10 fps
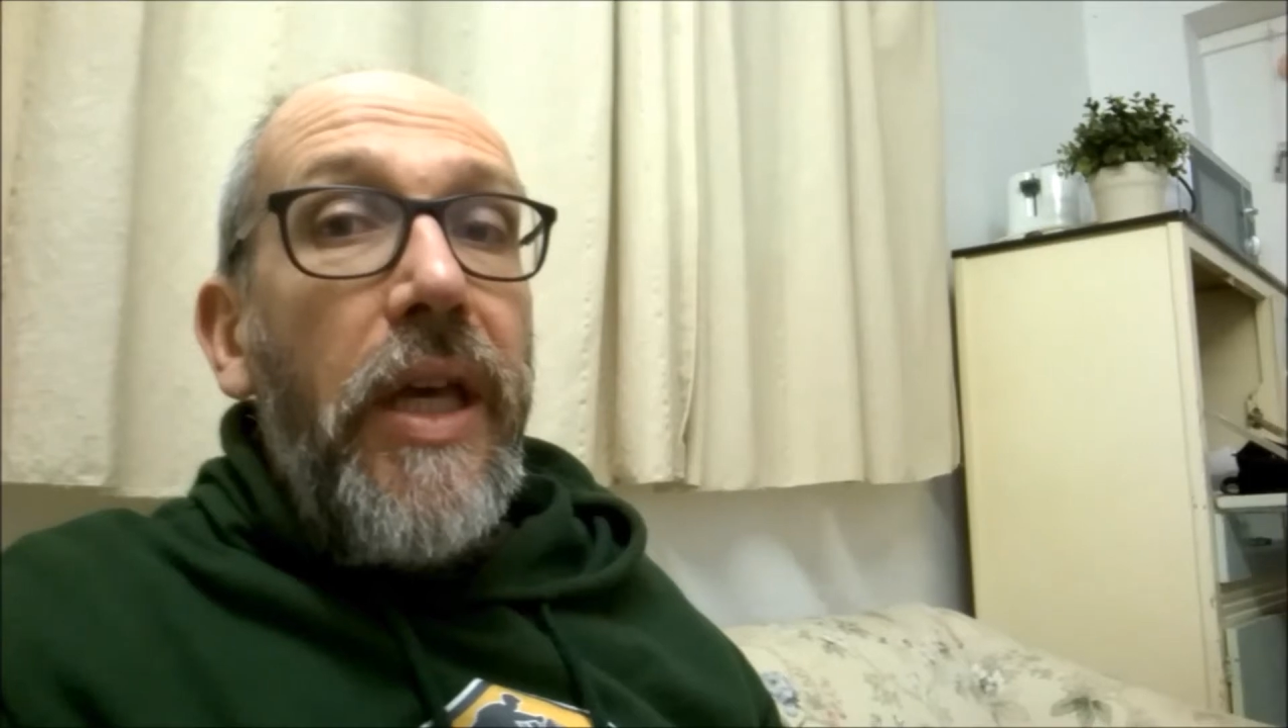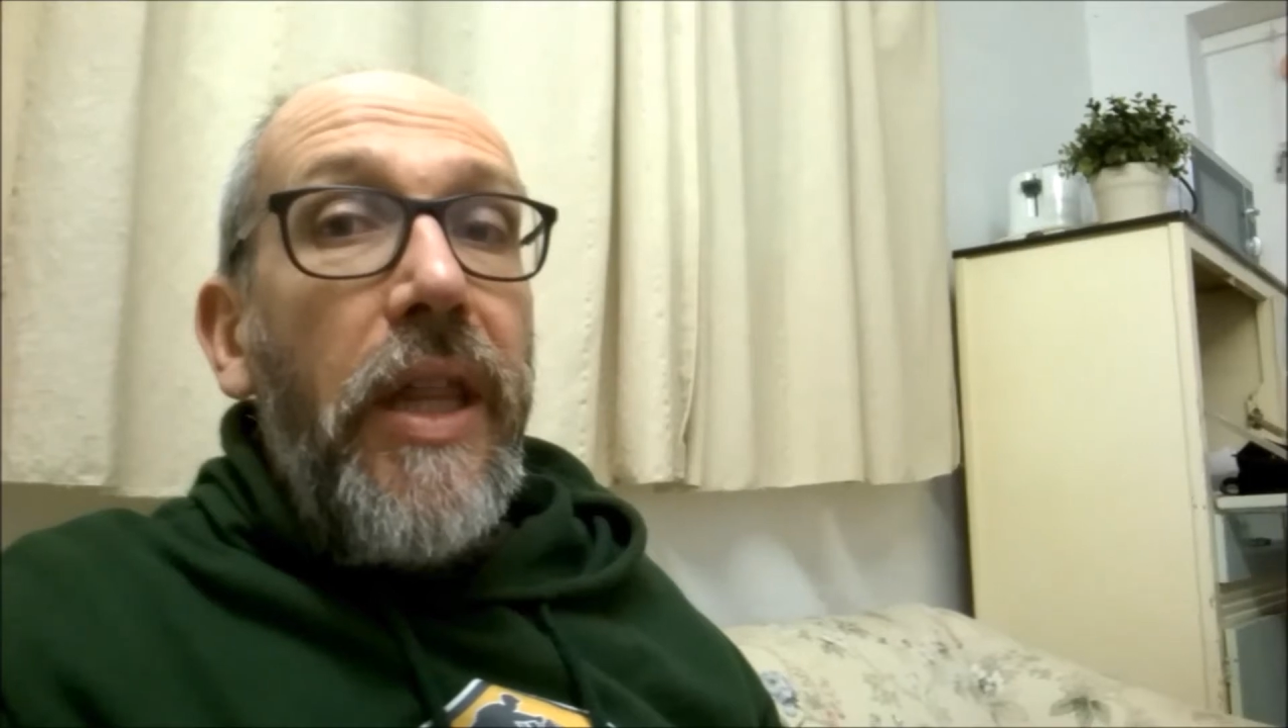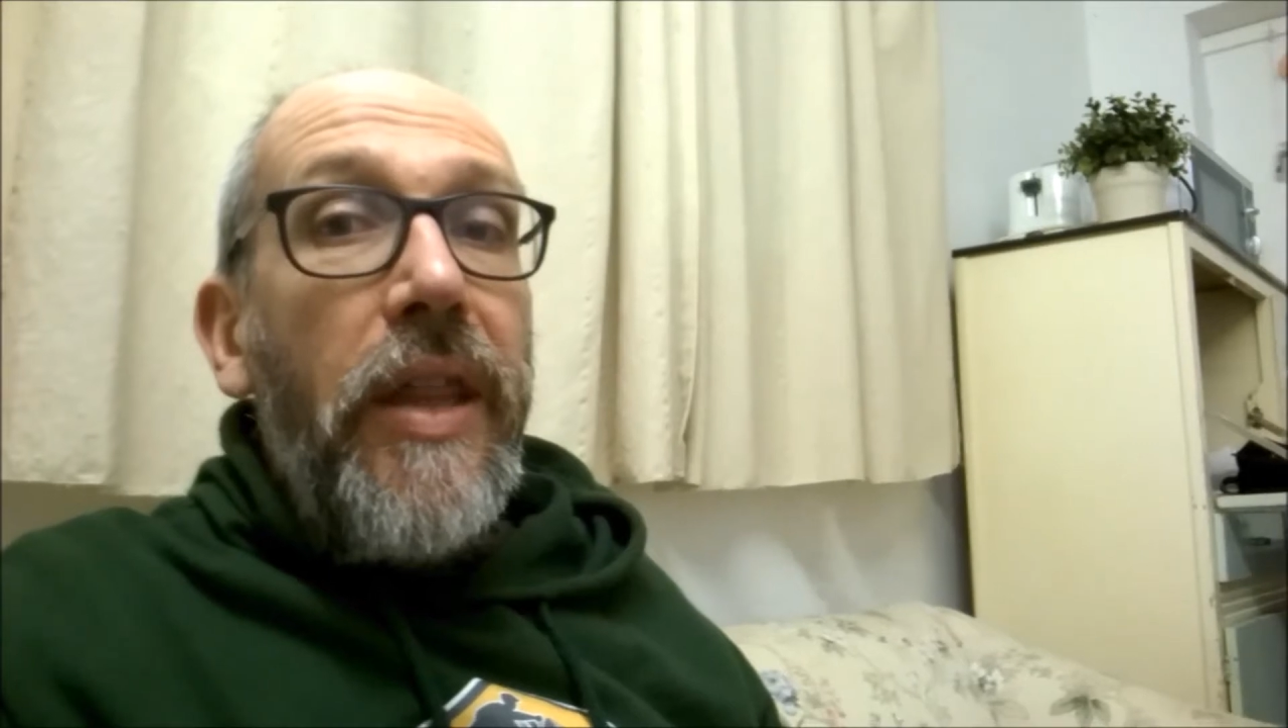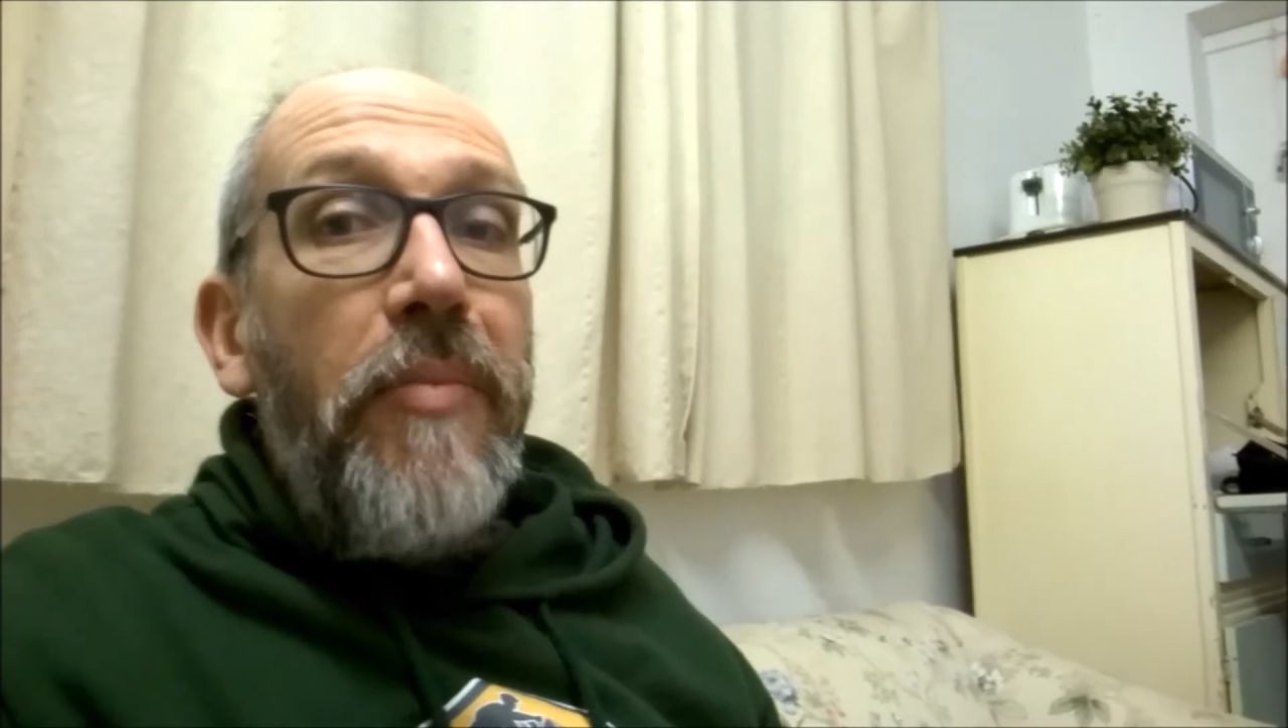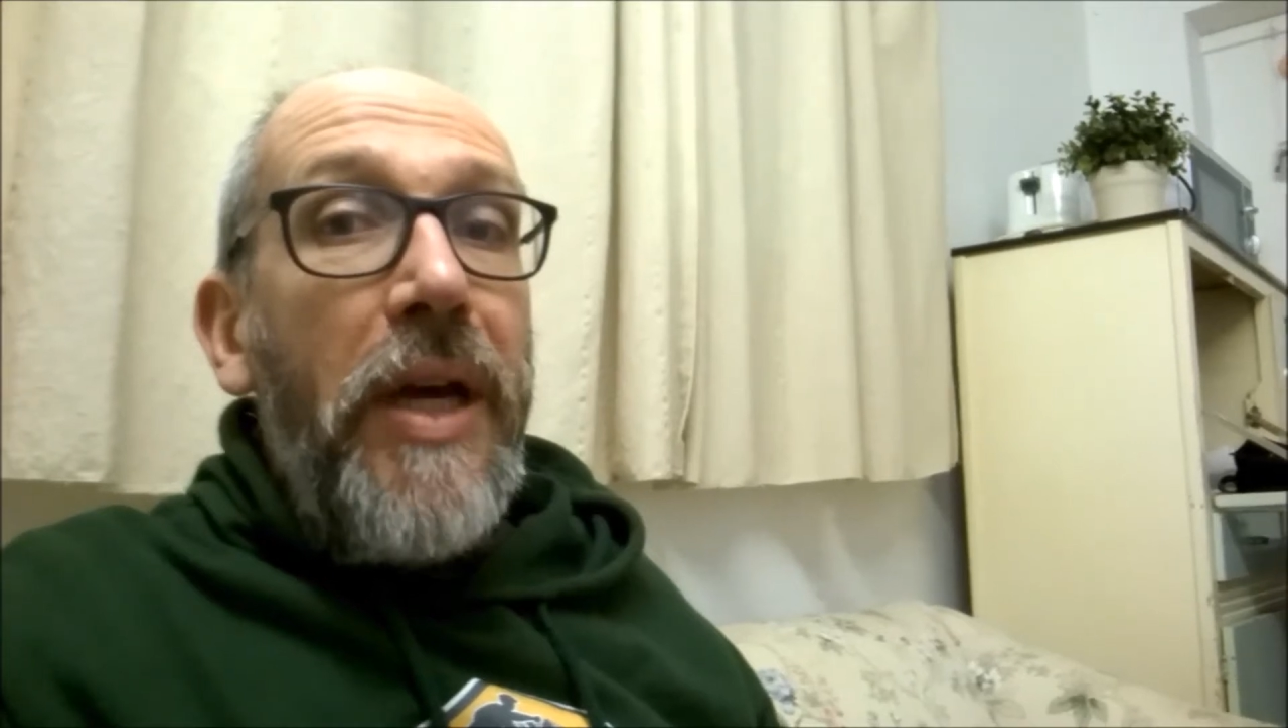
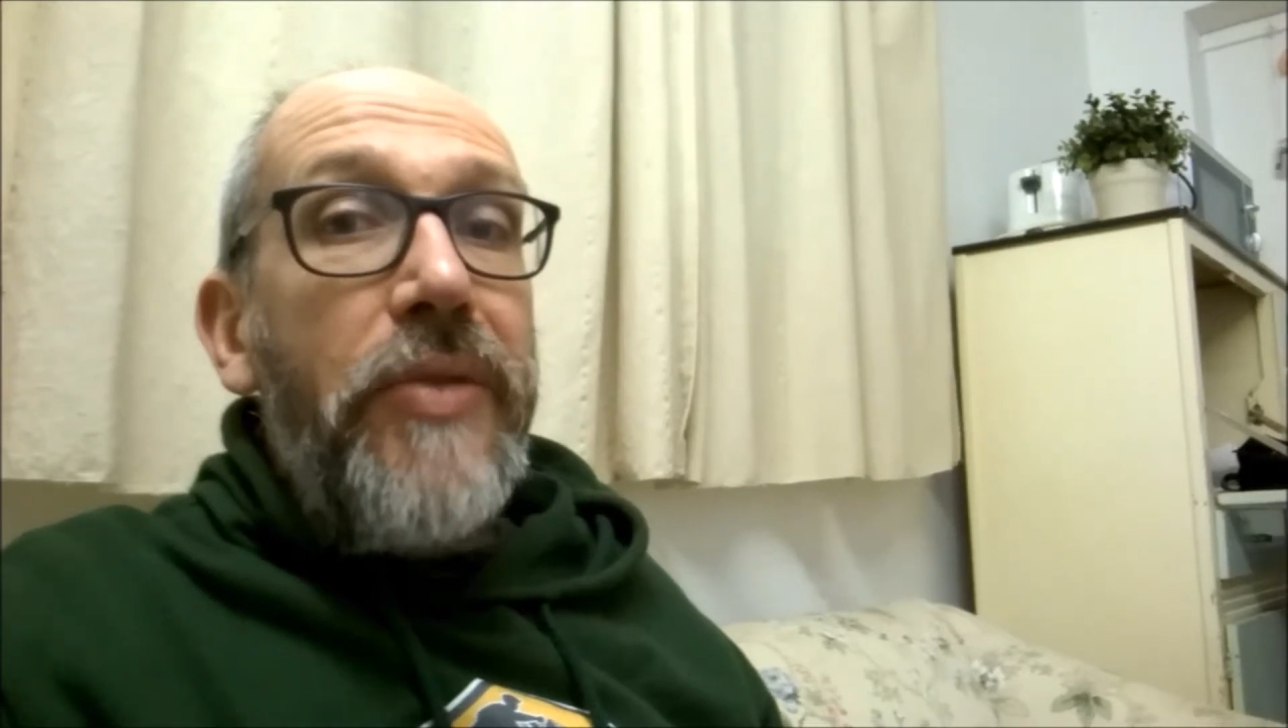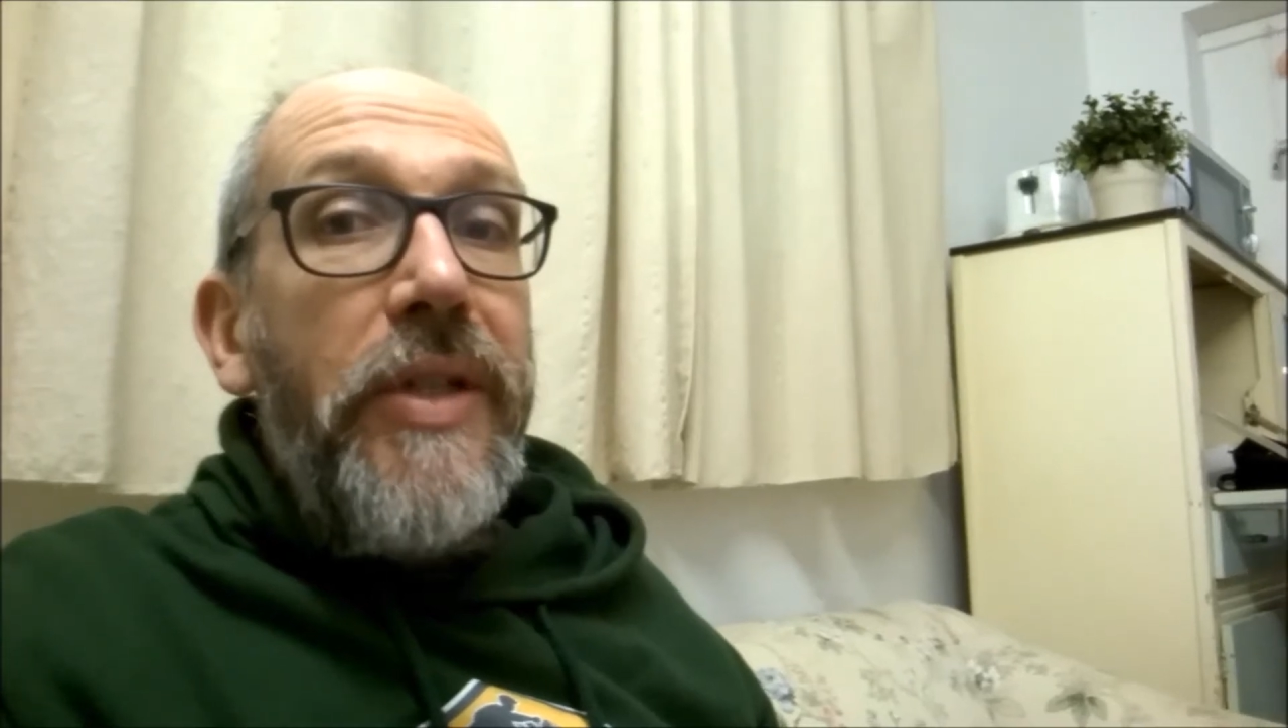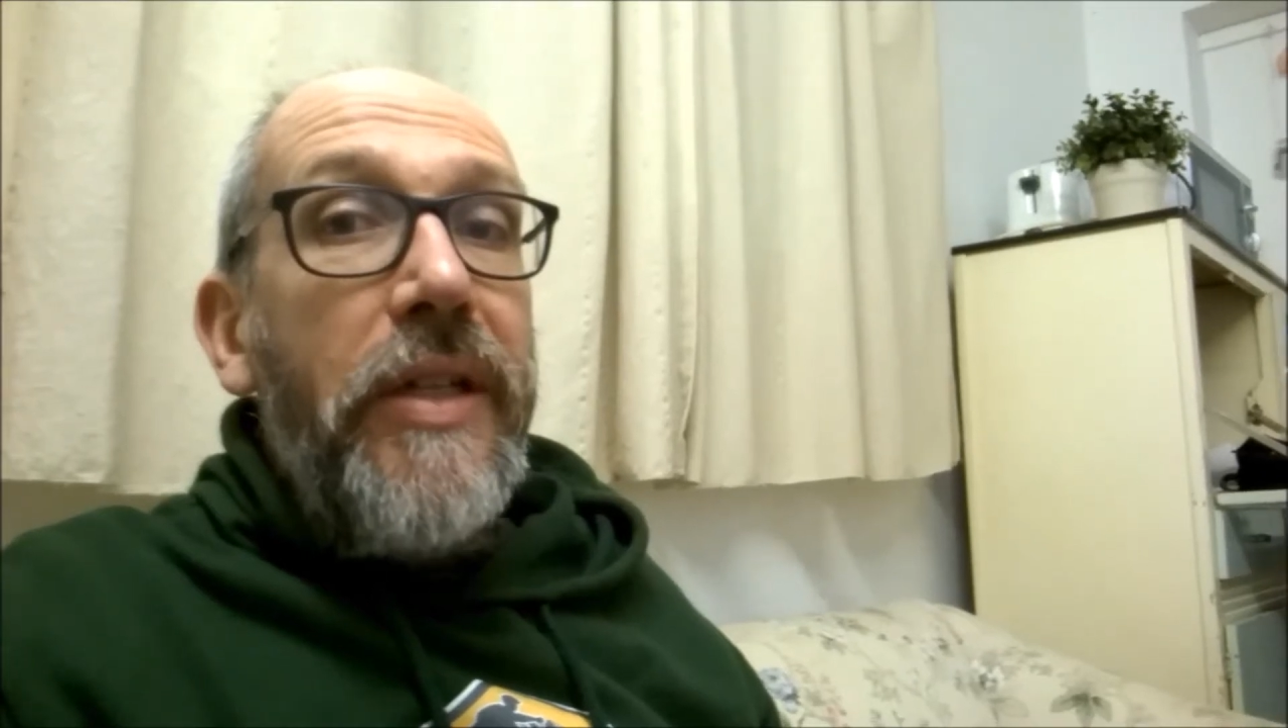the battery